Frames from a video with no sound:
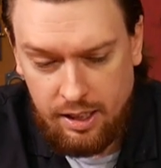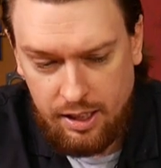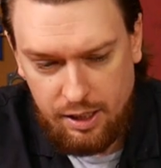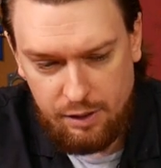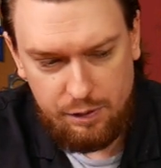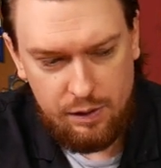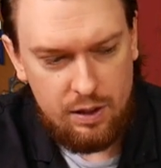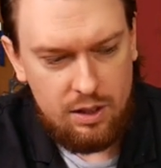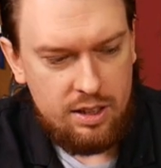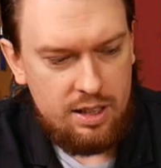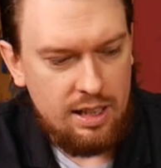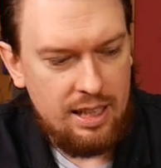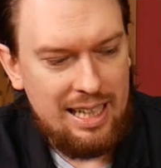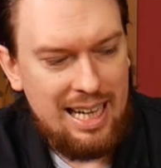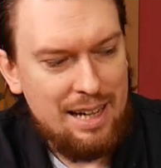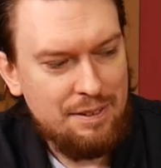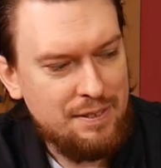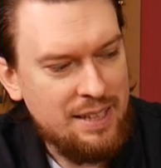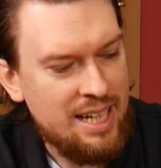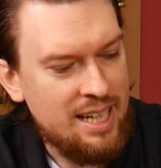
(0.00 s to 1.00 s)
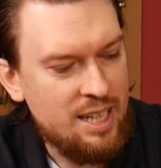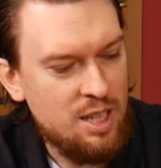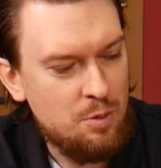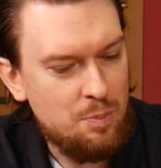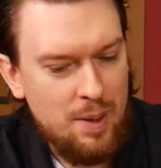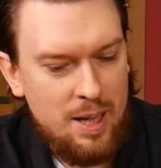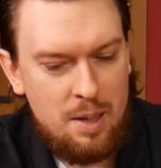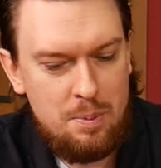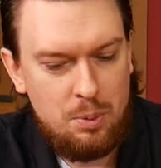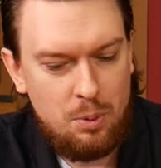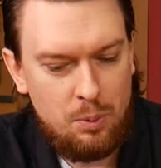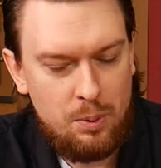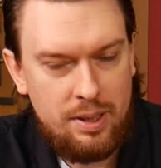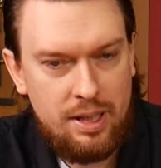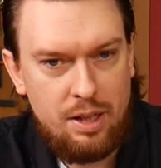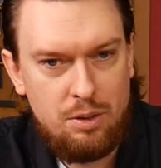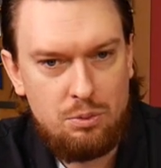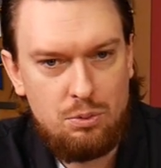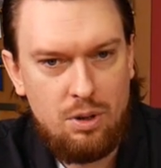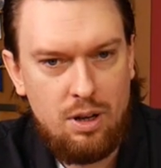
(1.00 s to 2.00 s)
if you look at left-handed people when
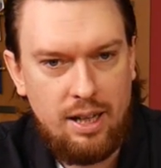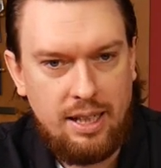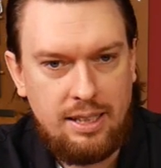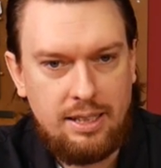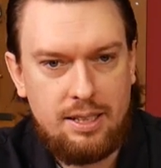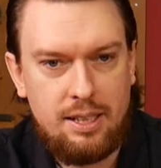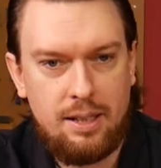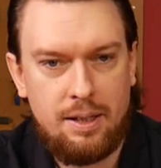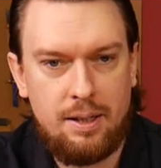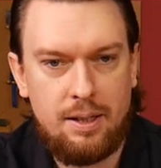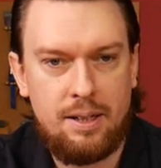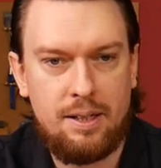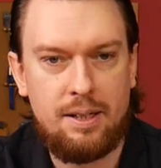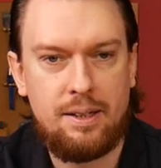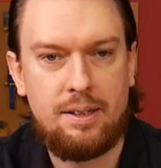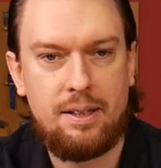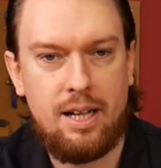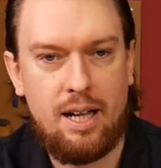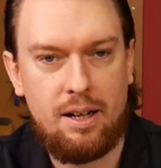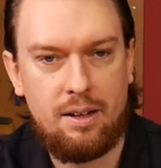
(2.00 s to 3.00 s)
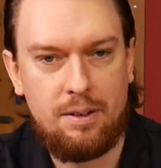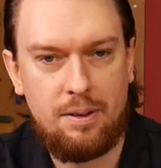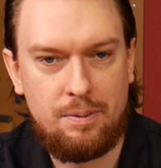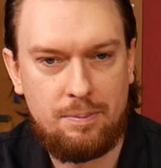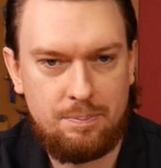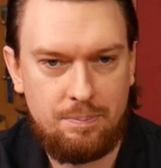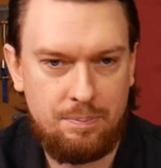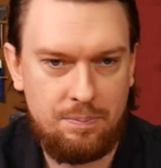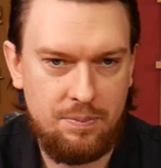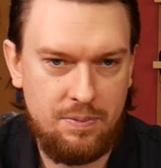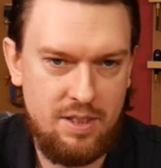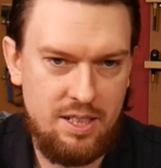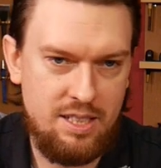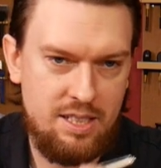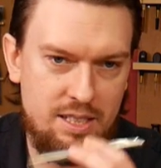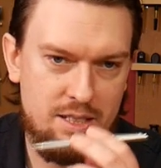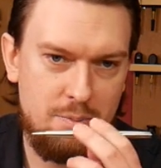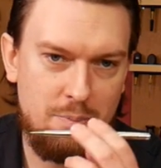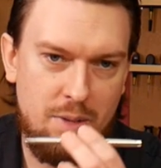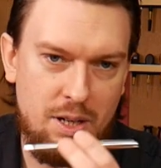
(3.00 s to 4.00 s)
they write, now
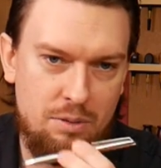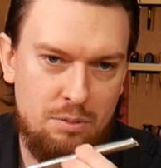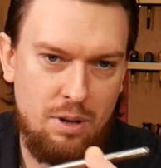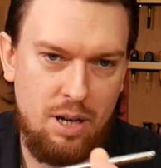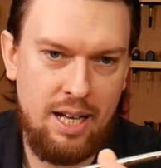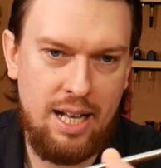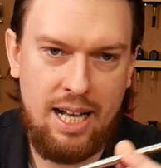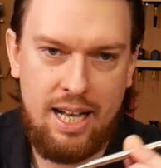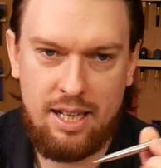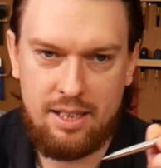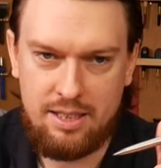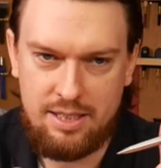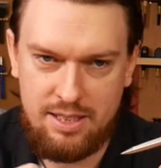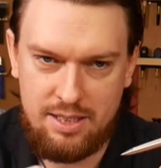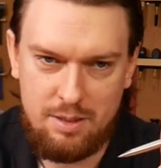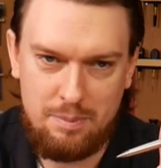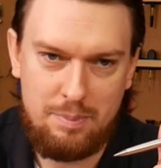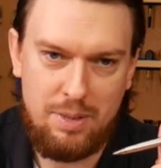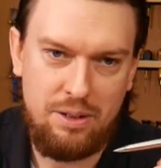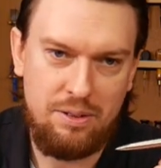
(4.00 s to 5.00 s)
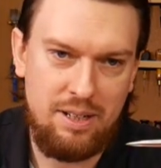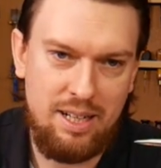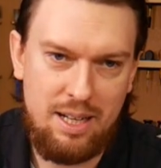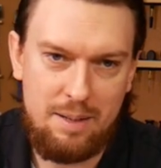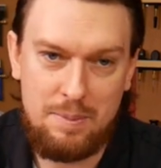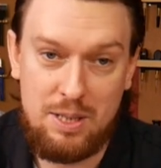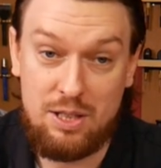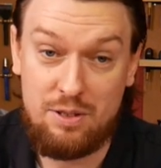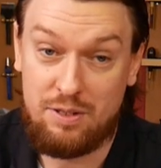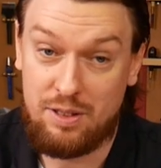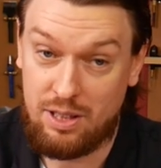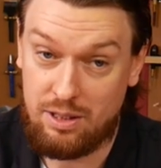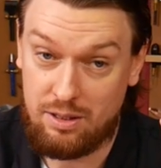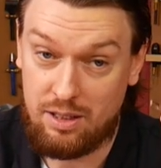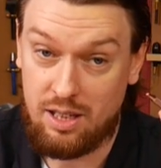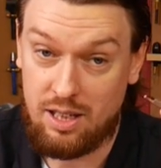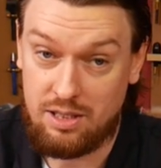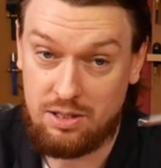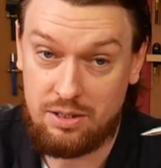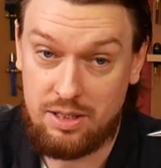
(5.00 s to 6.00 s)
this isn't my right hand, this is a mirror image for
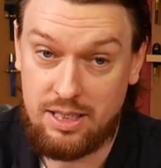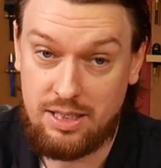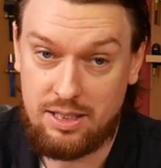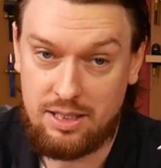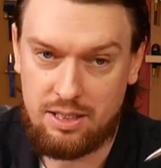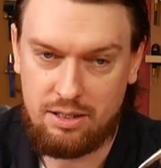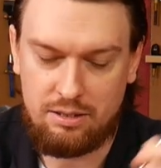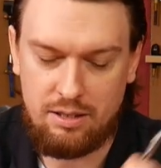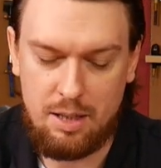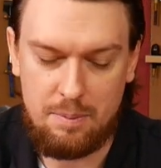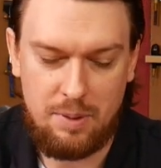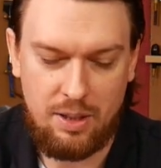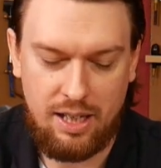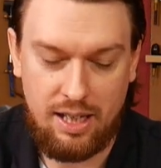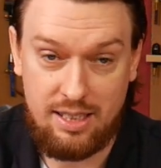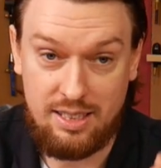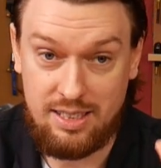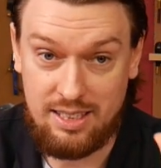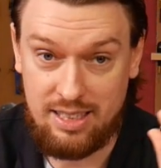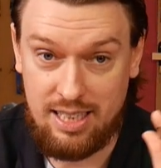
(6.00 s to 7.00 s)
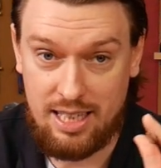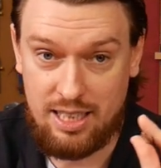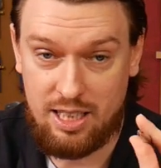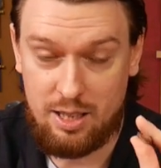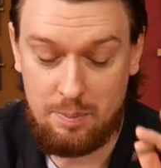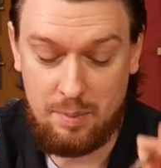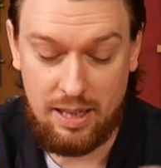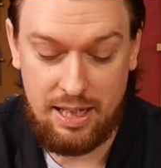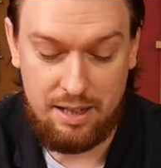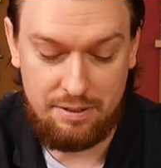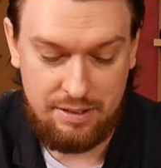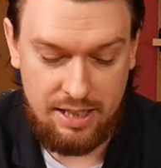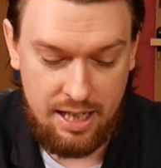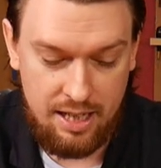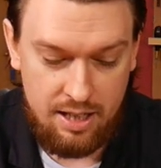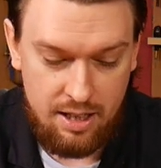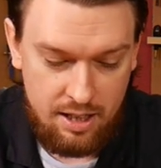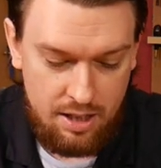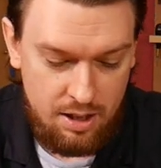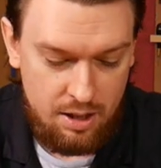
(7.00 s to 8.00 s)
you guys on Instagram, okay? This is actually my left
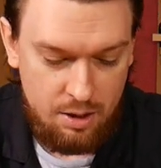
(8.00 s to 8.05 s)
hand.